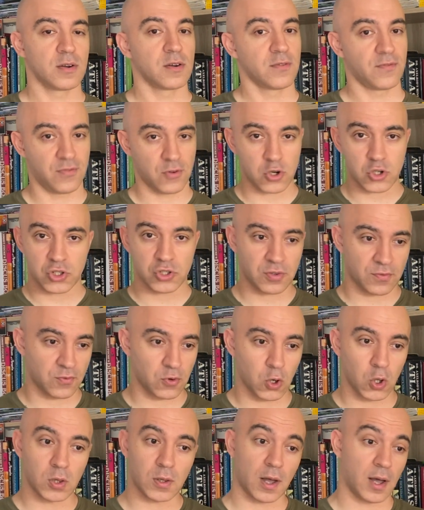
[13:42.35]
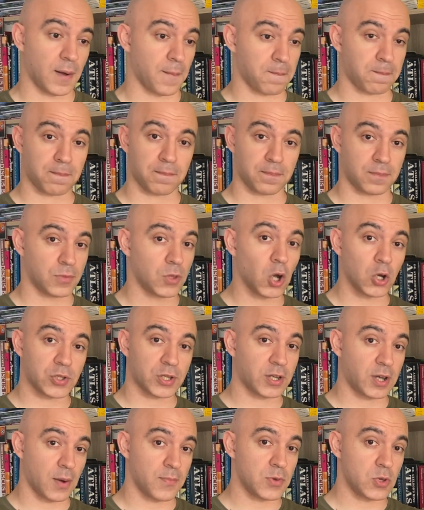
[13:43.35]
First of all, not a
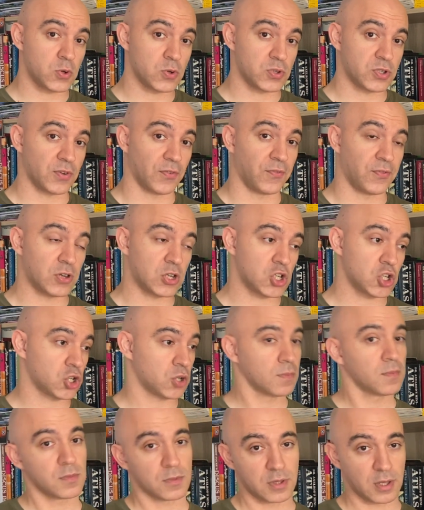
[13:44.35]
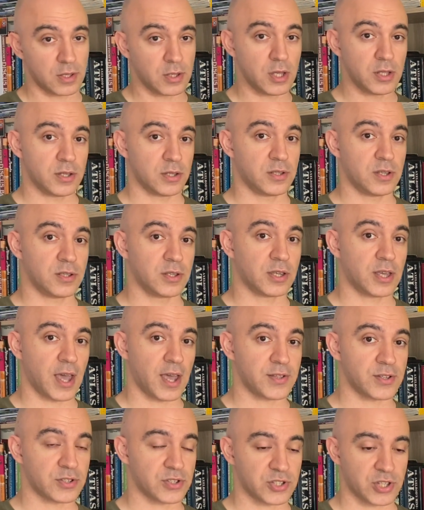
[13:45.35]
community fish. They need a
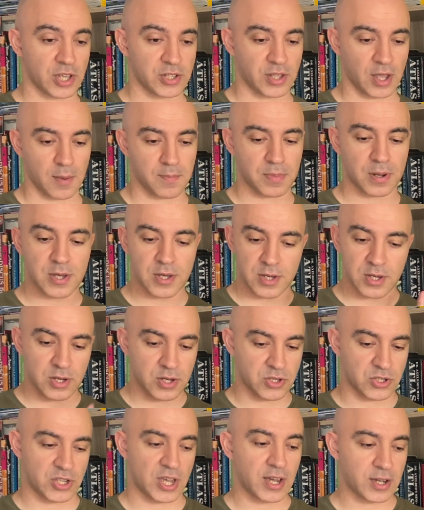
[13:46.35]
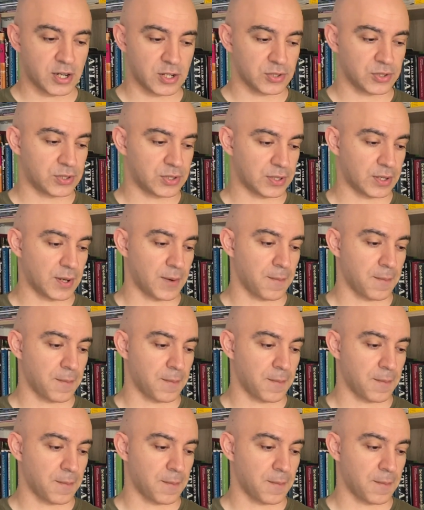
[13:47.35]
dedicated setup. Second,